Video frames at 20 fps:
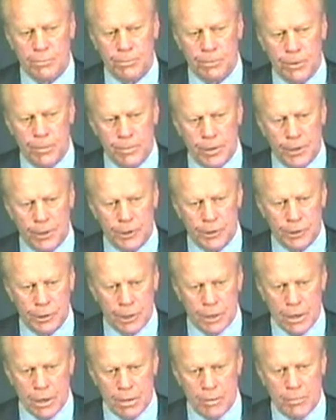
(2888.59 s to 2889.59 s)
permitted to
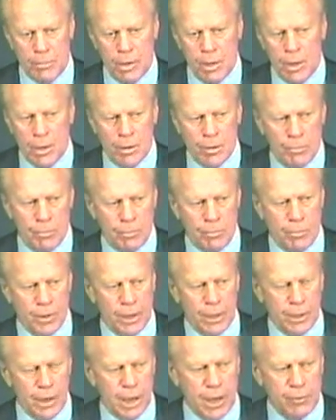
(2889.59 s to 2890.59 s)
come,
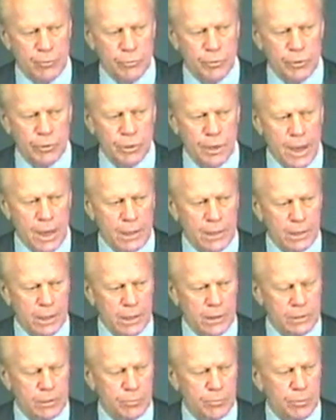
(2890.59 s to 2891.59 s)
but I would not
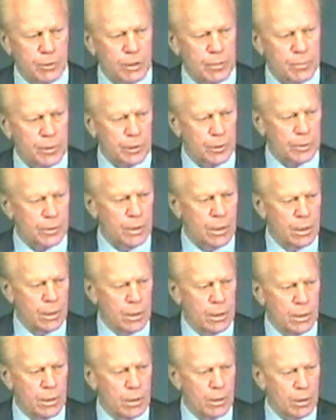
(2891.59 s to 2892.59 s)
let them come in
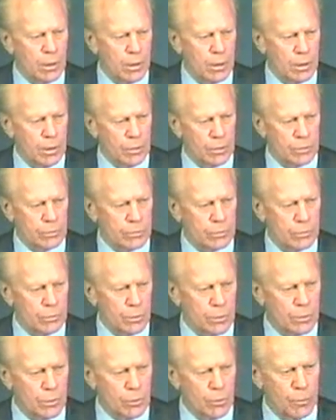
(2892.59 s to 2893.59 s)

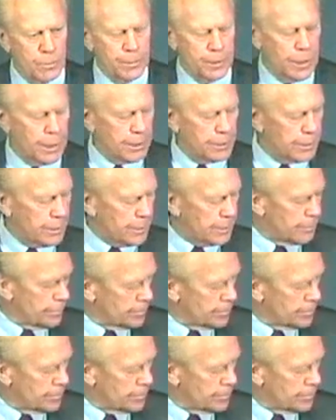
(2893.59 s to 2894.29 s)
open-ended.